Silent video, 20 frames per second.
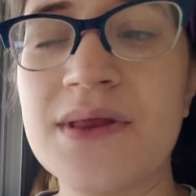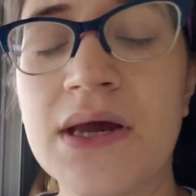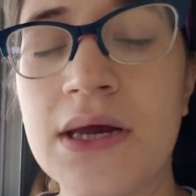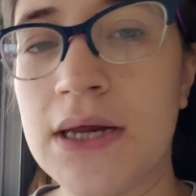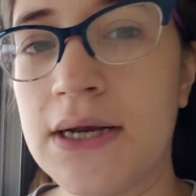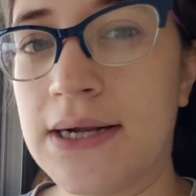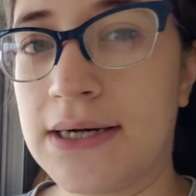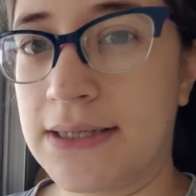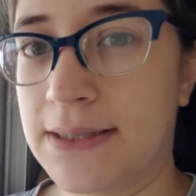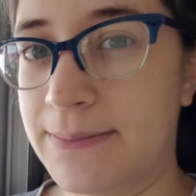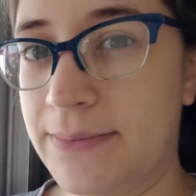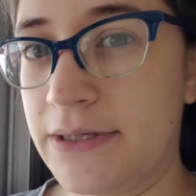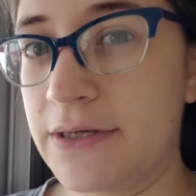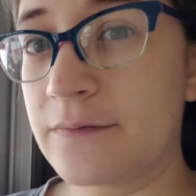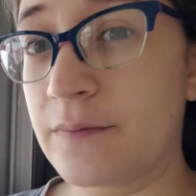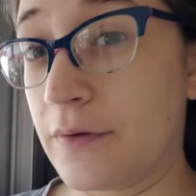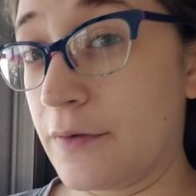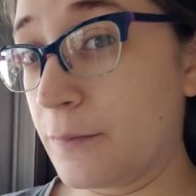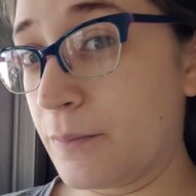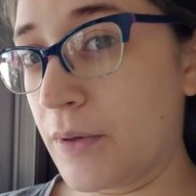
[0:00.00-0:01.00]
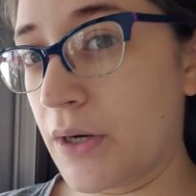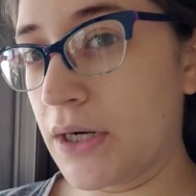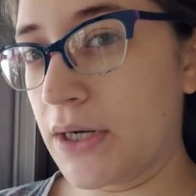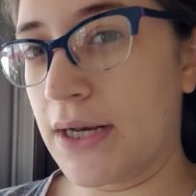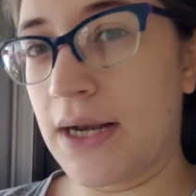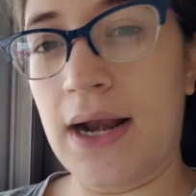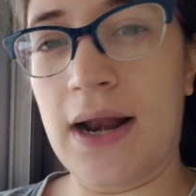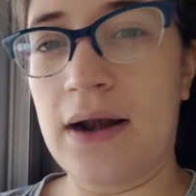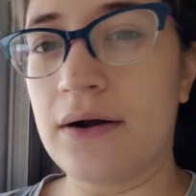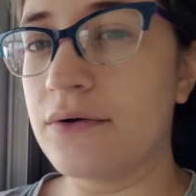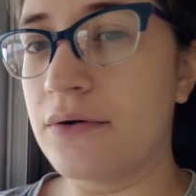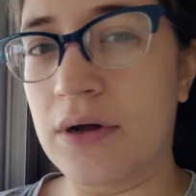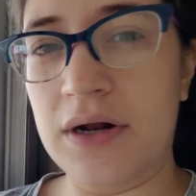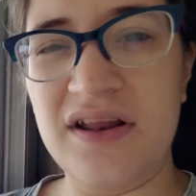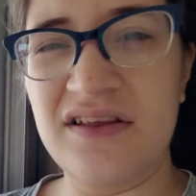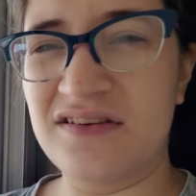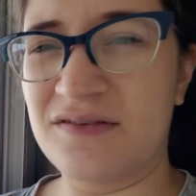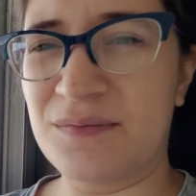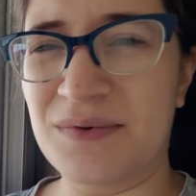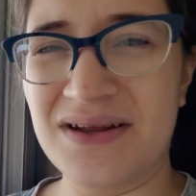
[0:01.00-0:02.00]
get diabetes while they're pregnant. I don't know how to
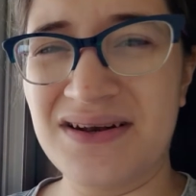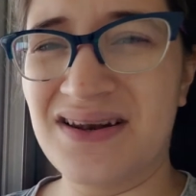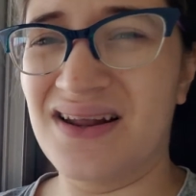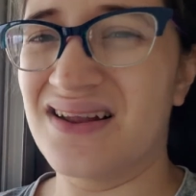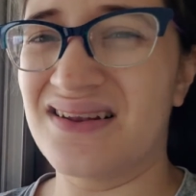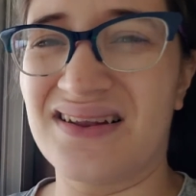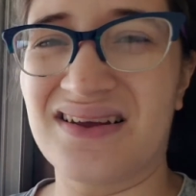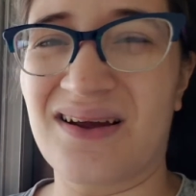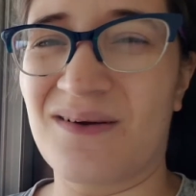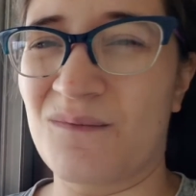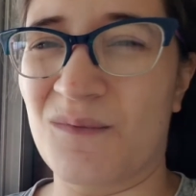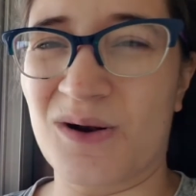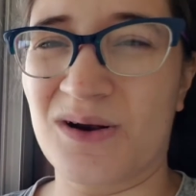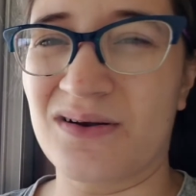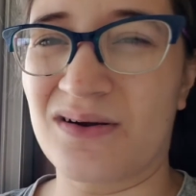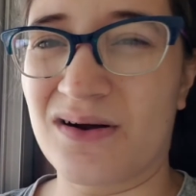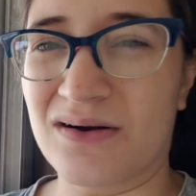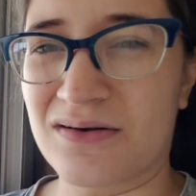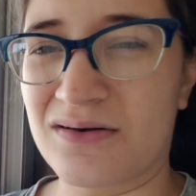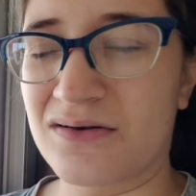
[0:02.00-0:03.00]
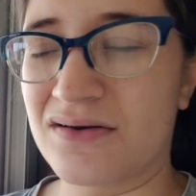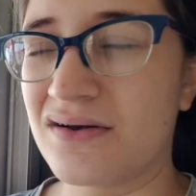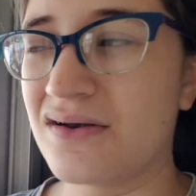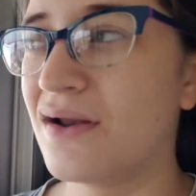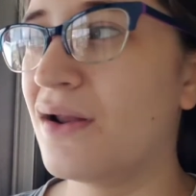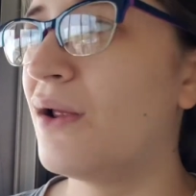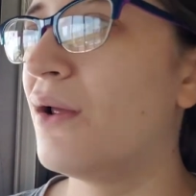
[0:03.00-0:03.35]
explain that, like, I'm not a doctor,